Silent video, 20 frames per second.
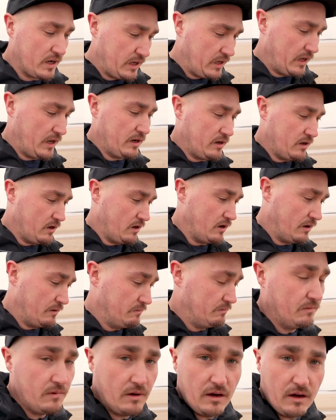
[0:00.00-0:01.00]
again.
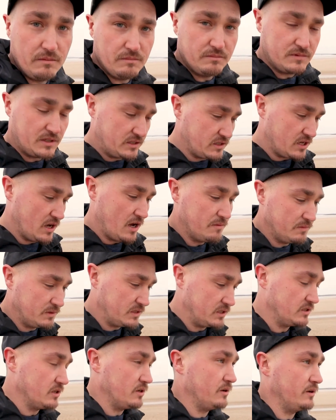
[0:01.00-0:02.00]
I'm determined
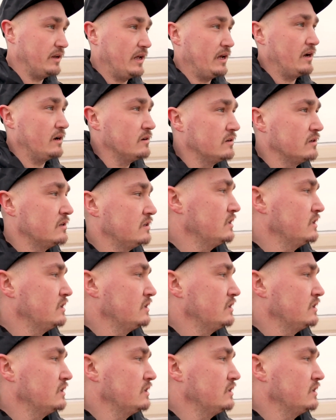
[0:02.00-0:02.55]
to do it now.